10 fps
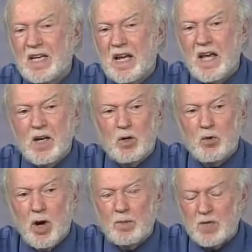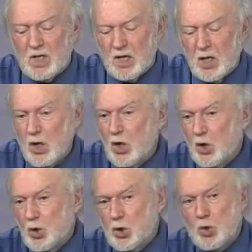N A at a crime scene
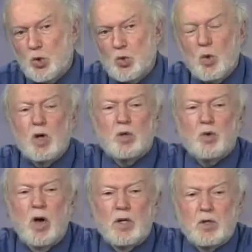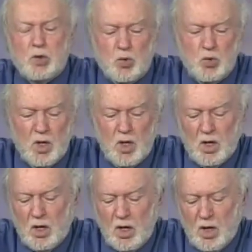to uh, try to
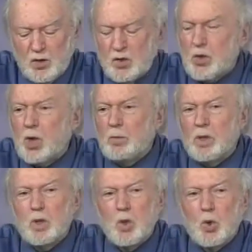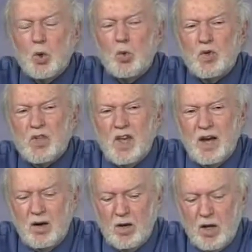uh, determine who was
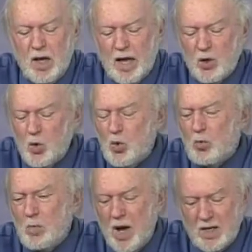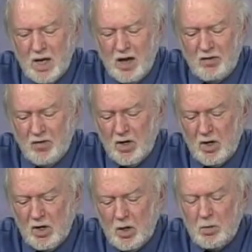there and who might have
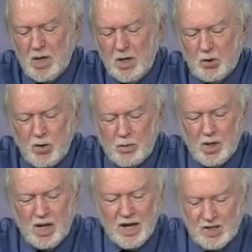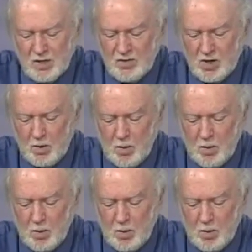committed criminal activity.